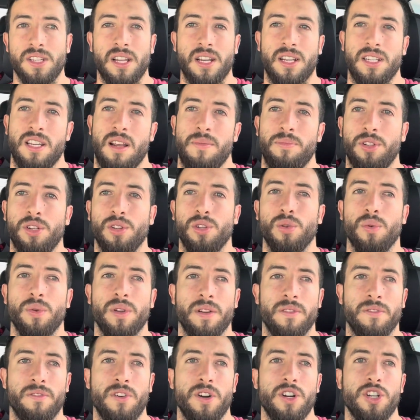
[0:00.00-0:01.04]
except you're doing
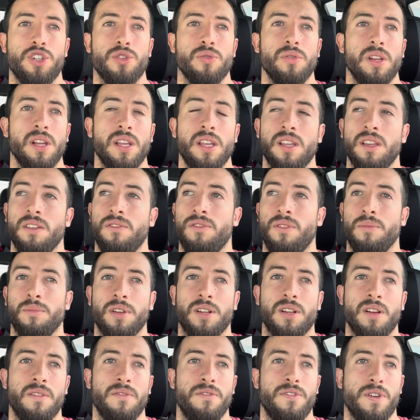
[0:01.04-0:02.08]
it virtually from the
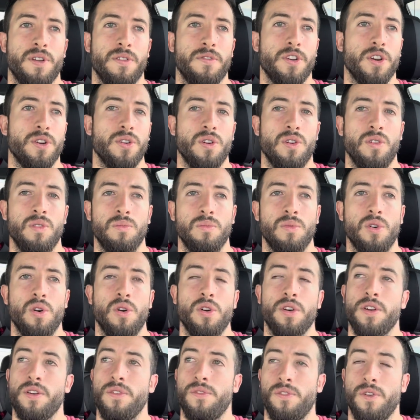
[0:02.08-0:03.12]
comfort of your home
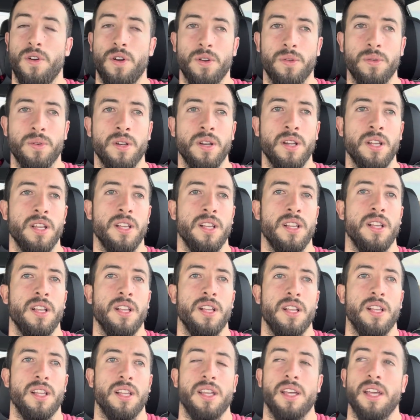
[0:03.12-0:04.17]
or your
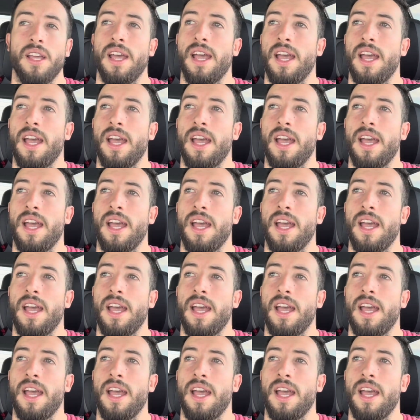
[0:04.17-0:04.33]
phone,